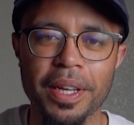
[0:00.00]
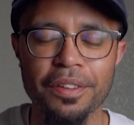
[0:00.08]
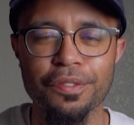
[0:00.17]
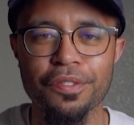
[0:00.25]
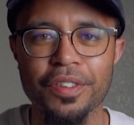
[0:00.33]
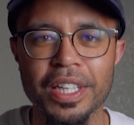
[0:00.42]
a
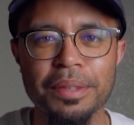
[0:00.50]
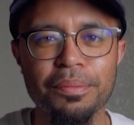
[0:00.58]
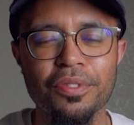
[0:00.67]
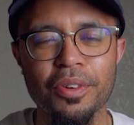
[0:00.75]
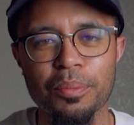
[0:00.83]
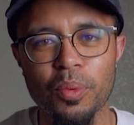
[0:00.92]
frame
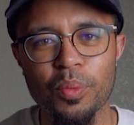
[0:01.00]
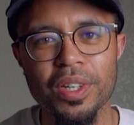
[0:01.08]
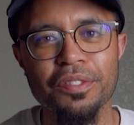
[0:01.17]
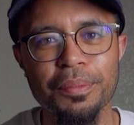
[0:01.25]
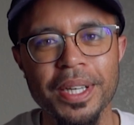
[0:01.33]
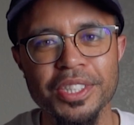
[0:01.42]
from one
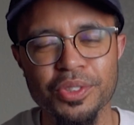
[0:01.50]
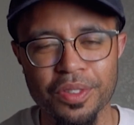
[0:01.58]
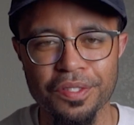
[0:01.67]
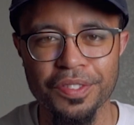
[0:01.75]
of my short